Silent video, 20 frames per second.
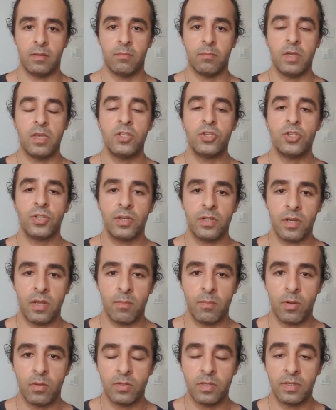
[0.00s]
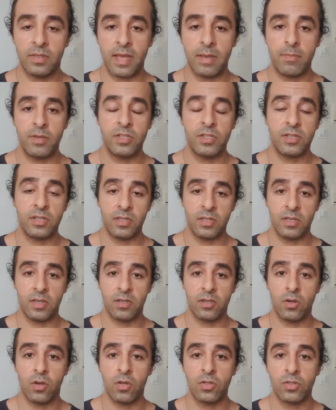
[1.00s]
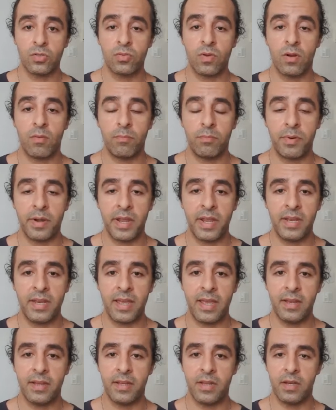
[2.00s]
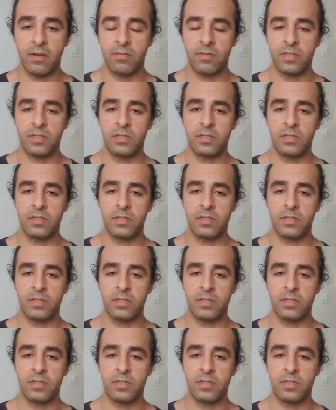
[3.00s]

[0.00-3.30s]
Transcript: mention about the damage that it can cause to our brain and nervous